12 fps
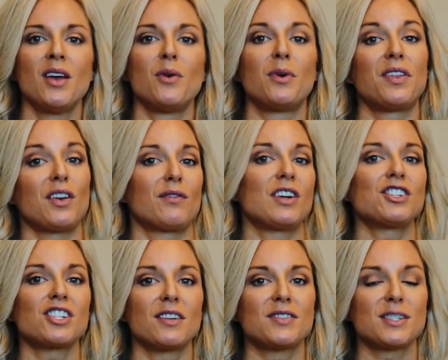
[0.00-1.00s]
With the
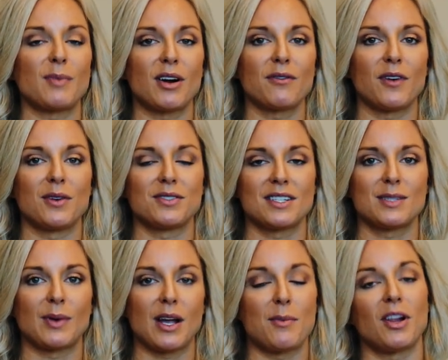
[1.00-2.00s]
invention of smartphones, it's
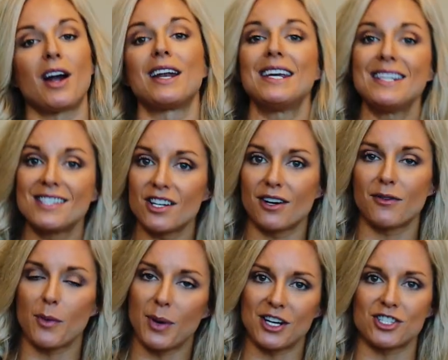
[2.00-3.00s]
become a lot easier
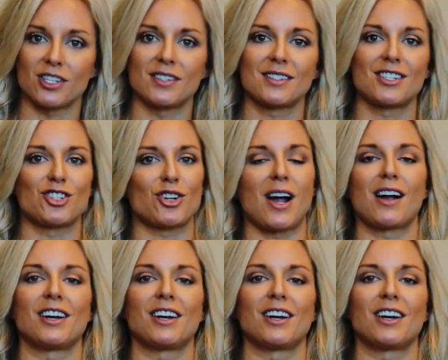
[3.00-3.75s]
for patients to track